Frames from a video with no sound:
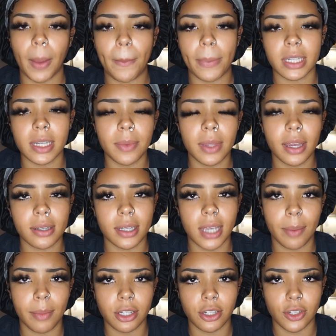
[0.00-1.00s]
but something
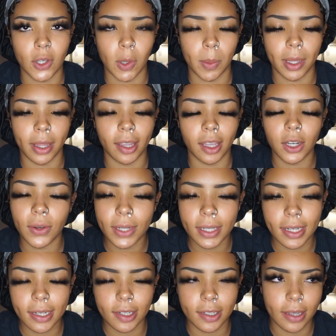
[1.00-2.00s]
inside me just told me like you know what
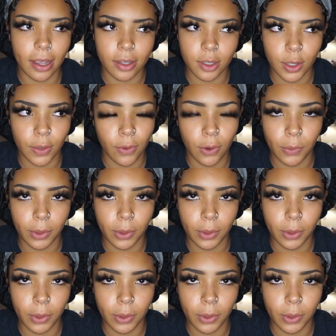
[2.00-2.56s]
tia just answer the phone